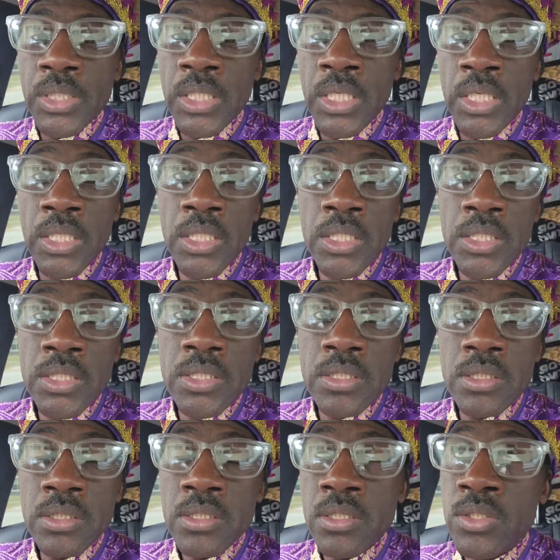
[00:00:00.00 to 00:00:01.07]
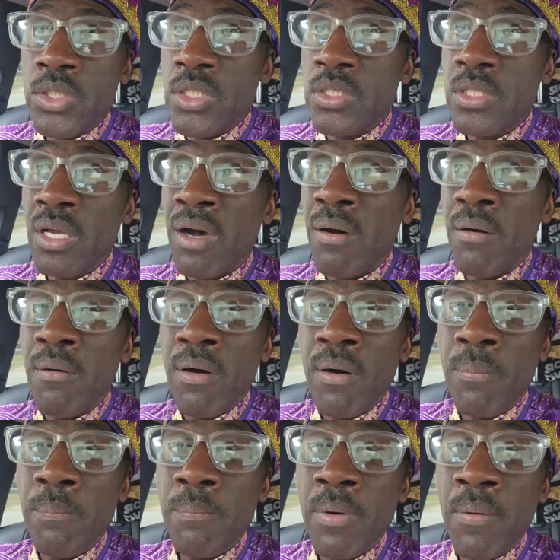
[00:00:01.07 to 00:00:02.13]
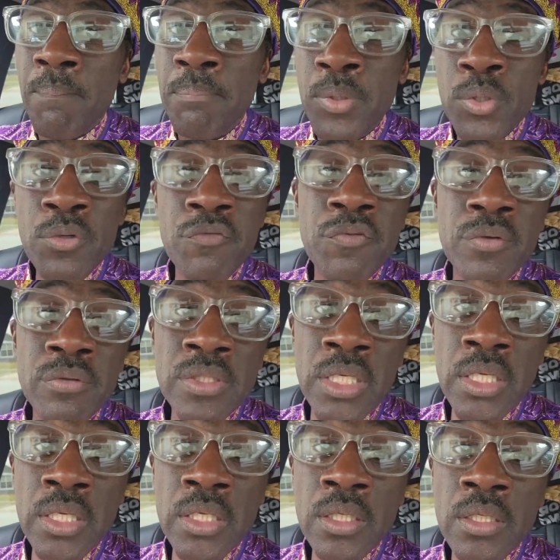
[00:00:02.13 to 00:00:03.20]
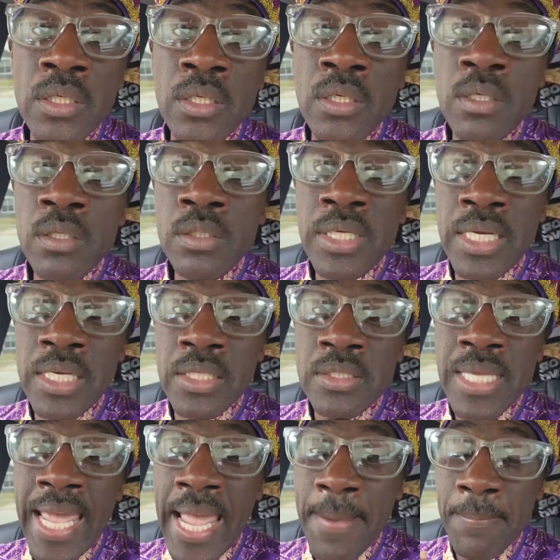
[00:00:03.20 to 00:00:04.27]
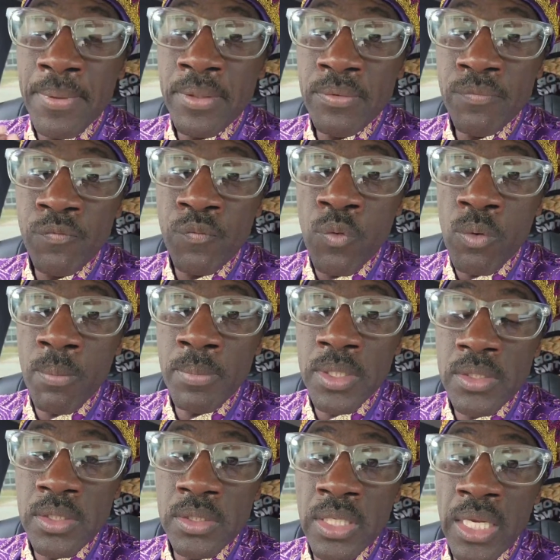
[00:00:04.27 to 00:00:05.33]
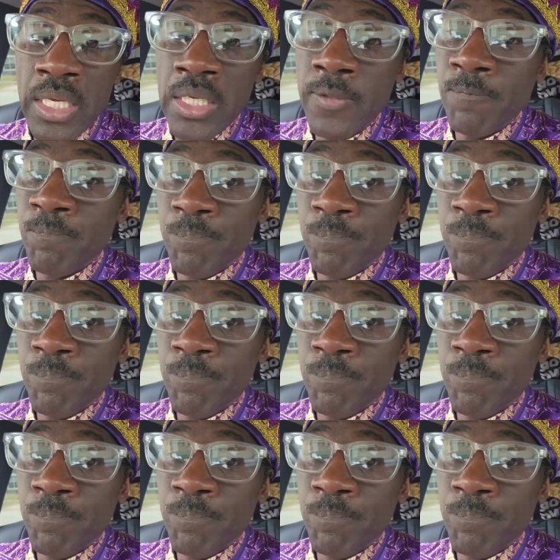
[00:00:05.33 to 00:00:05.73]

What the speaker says: it is just a beautiful thing that has happened for me today.